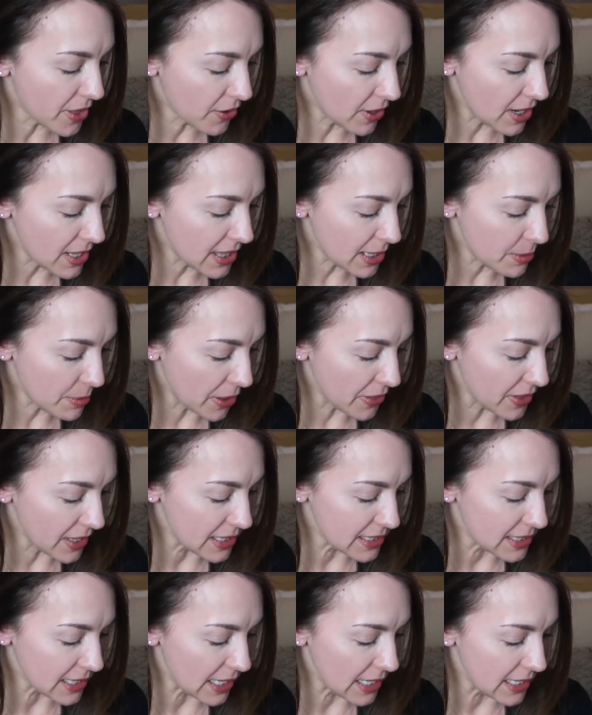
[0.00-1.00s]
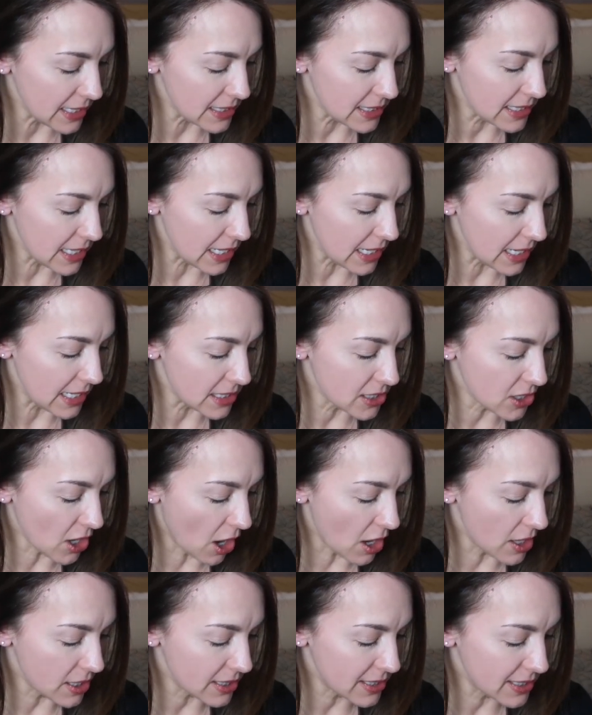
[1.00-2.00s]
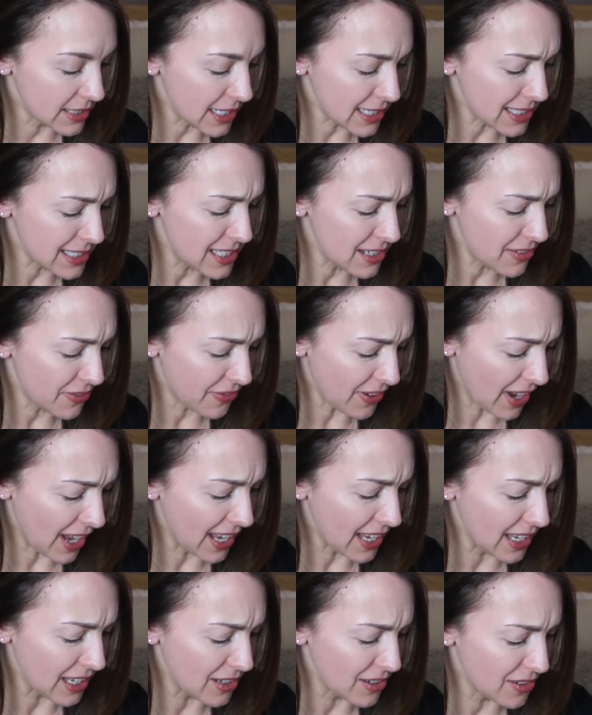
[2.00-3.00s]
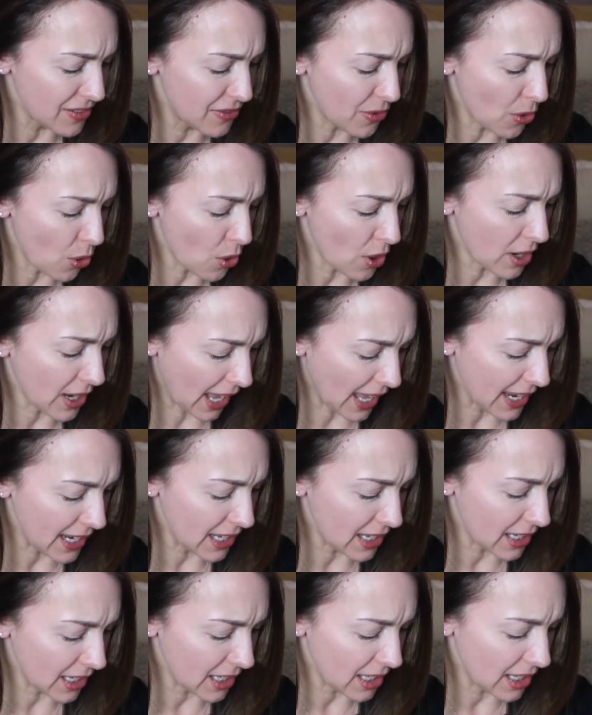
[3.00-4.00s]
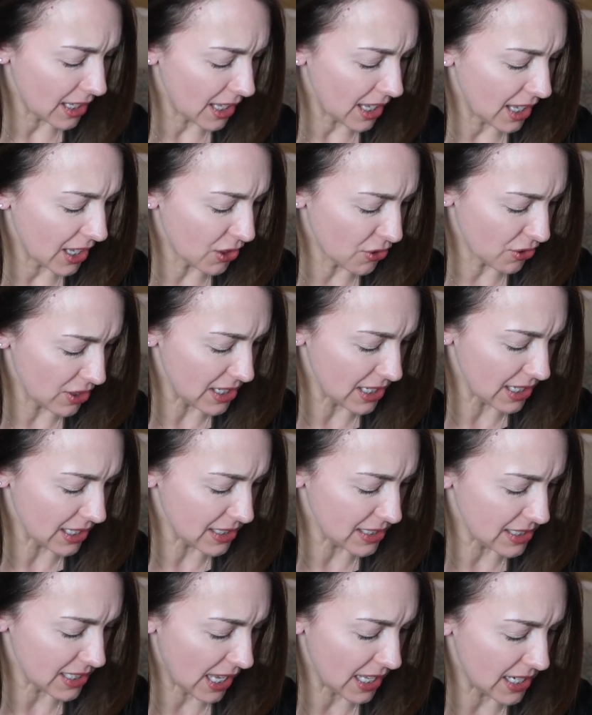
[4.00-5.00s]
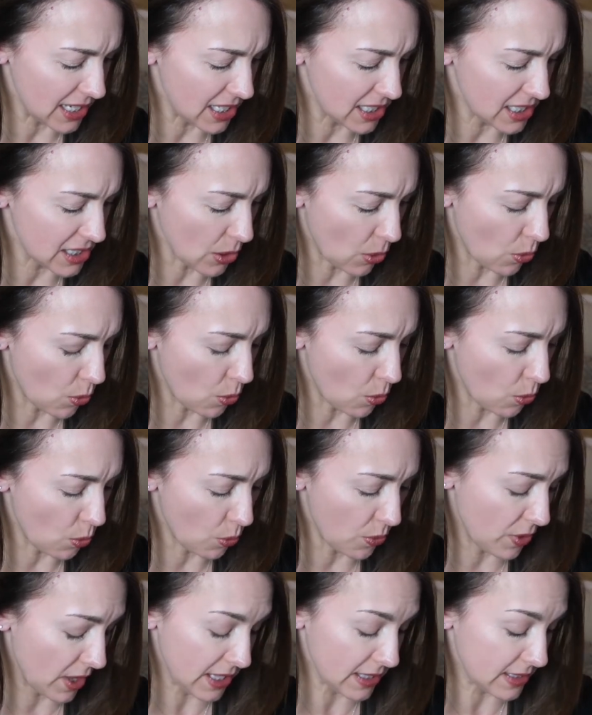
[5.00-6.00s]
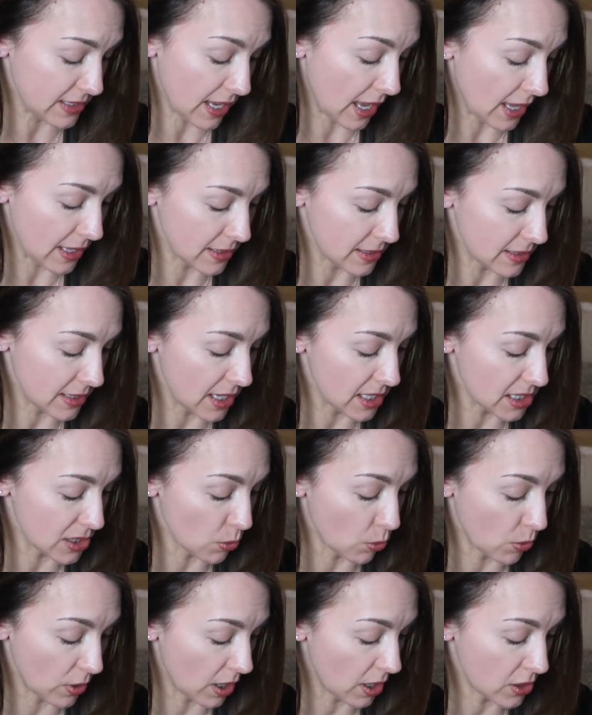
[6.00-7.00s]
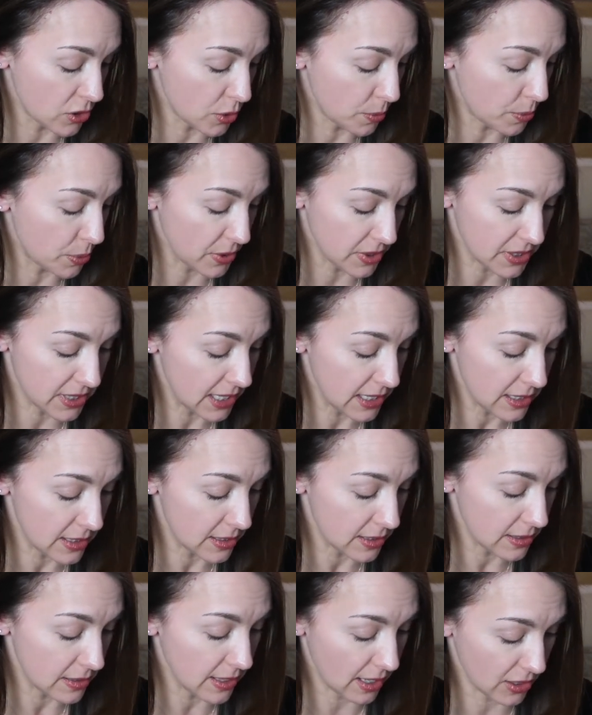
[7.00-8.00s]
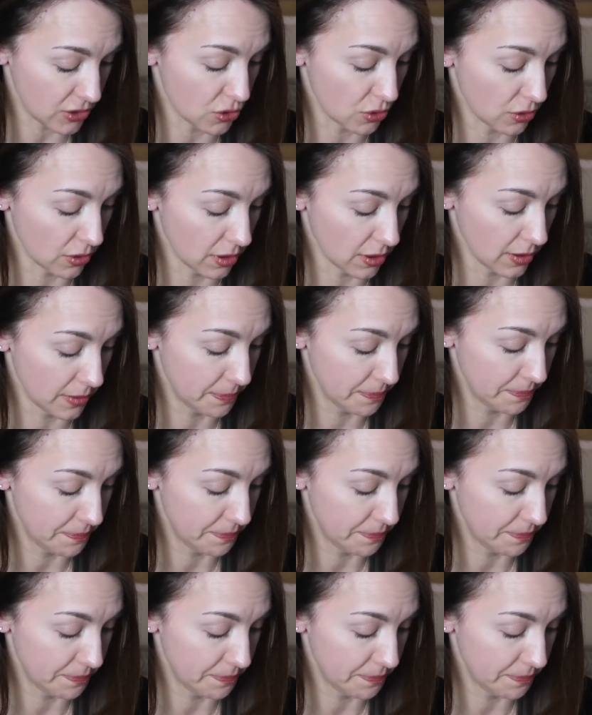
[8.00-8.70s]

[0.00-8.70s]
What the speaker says: the great thing about this is that it's got 65 organic ingredients, and it says it's 100% natural.